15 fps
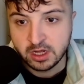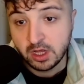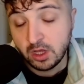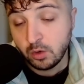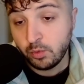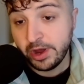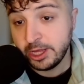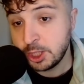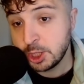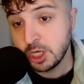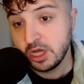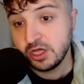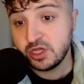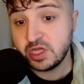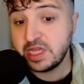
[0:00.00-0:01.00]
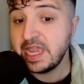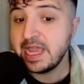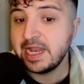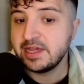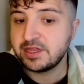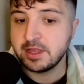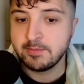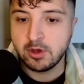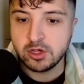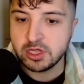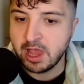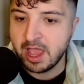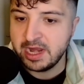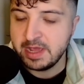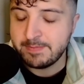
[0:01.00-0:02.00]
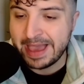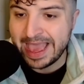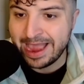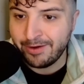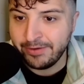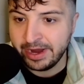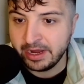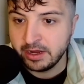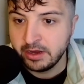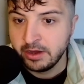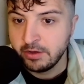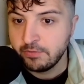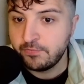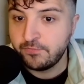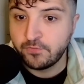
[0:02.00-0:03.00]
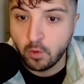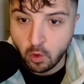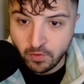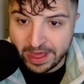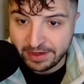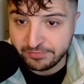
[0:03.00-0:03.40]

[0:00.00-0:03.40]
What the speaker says: which Steel is the most likely pairing for that.